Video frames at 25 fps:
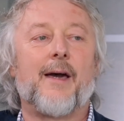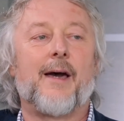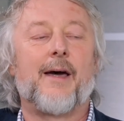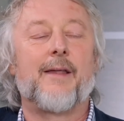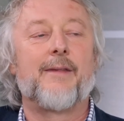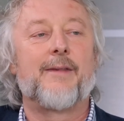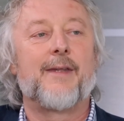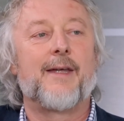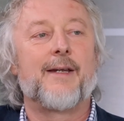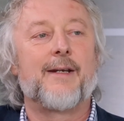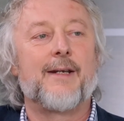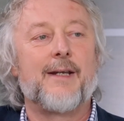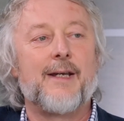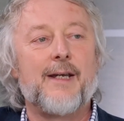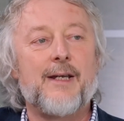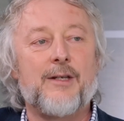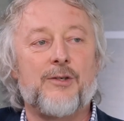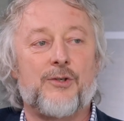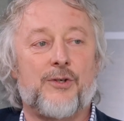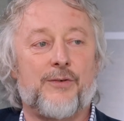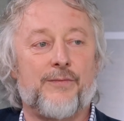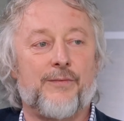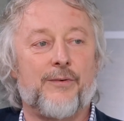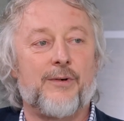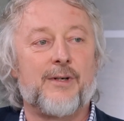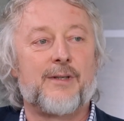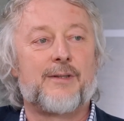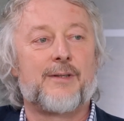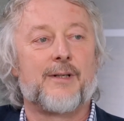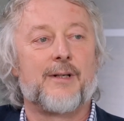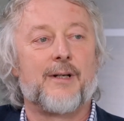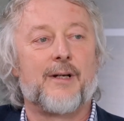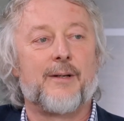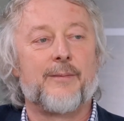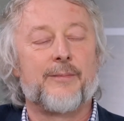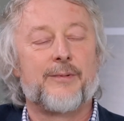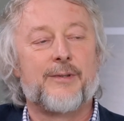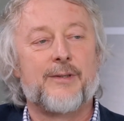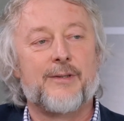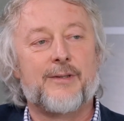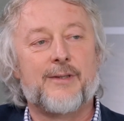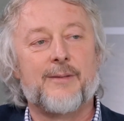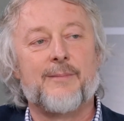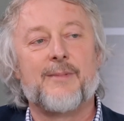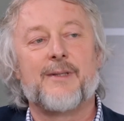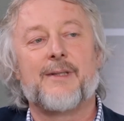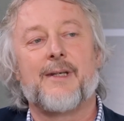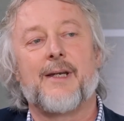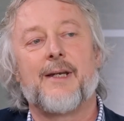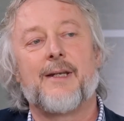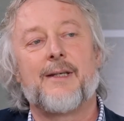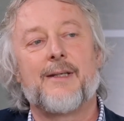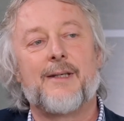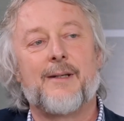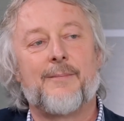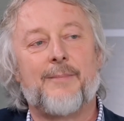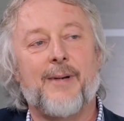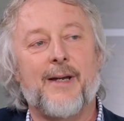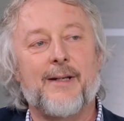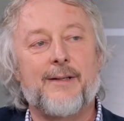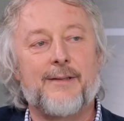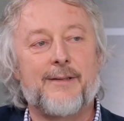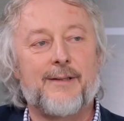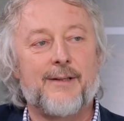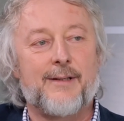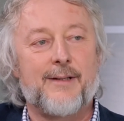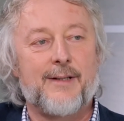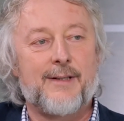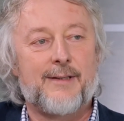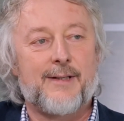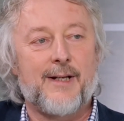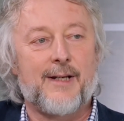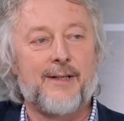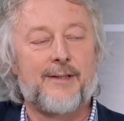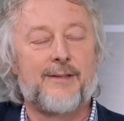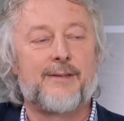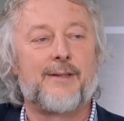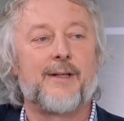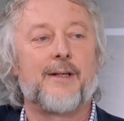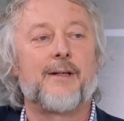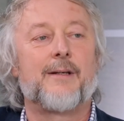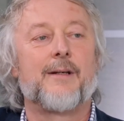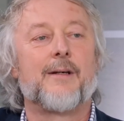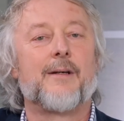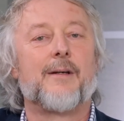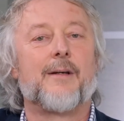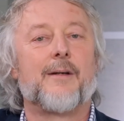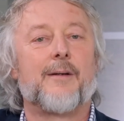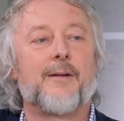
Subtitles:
And then each voice alarm system is independently tested